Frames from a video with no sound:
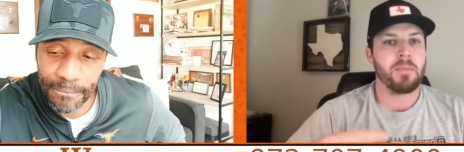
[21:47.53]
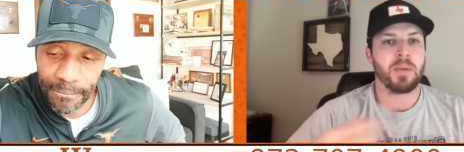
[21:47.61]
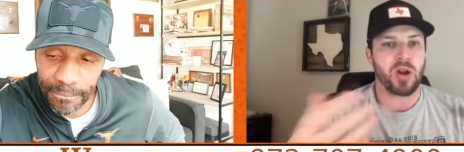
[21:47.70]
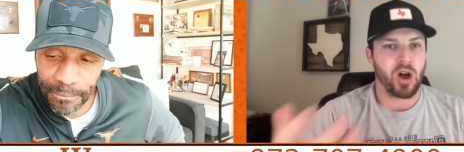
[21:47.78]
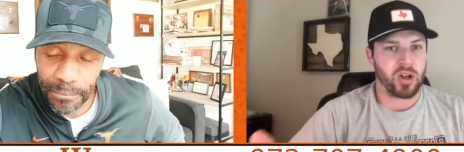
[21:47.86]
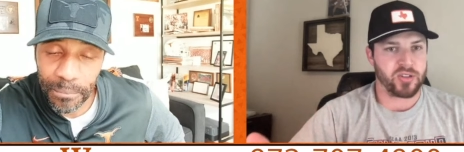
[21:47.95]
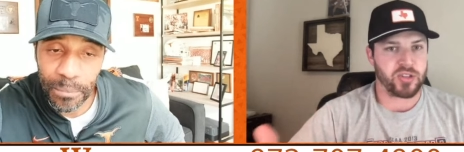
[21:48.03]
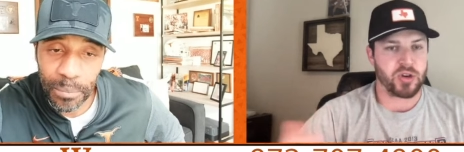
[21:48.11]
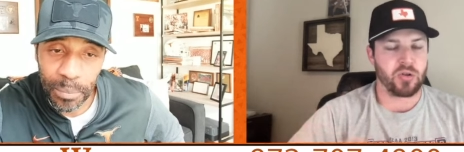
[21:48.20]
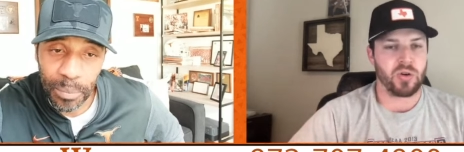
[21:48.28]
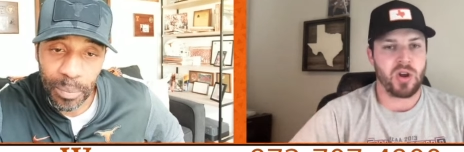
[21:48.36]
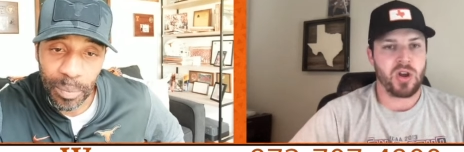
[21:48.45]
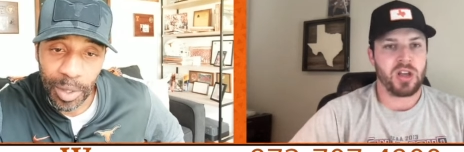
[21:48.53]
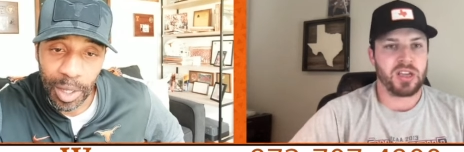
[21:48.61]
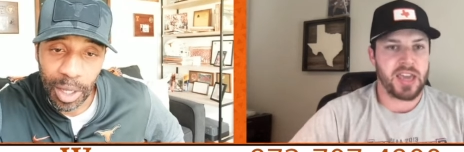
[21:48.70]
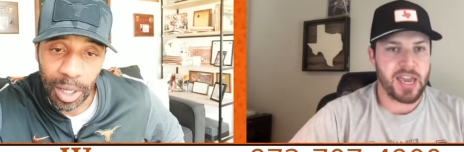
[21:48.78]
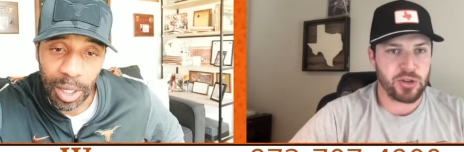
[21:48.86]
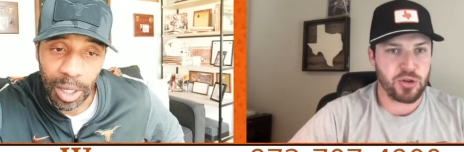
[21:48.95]
Speaker 1: but also
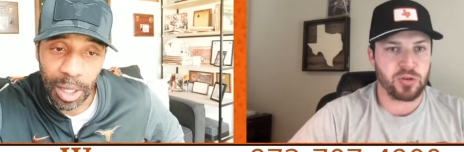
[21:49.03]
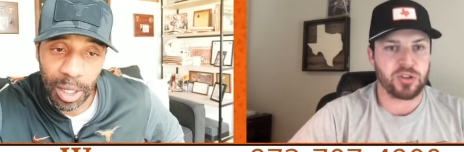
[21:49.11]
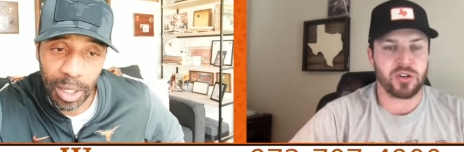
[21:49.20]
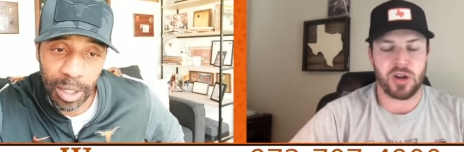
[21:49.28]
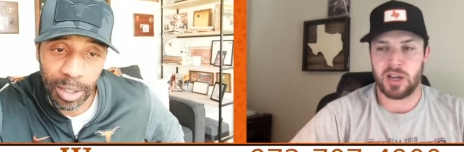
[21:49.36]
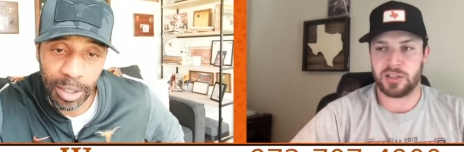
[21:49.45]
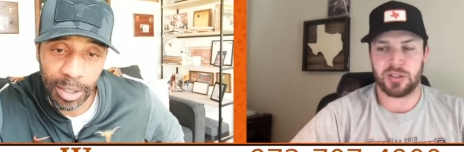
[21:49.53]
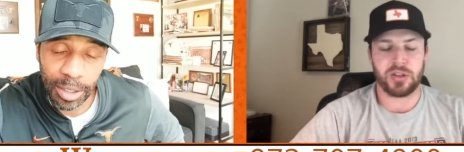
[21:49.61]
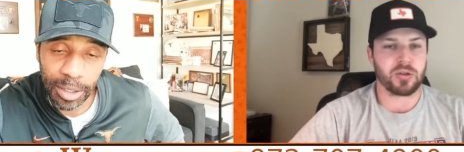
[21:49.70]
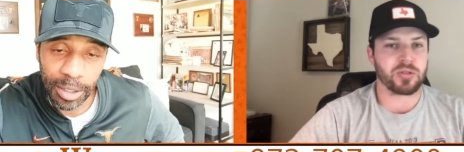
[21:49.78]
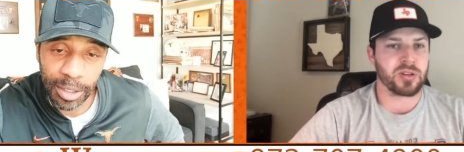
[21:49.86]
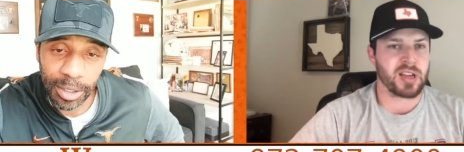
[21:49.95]
can you, uh, you know,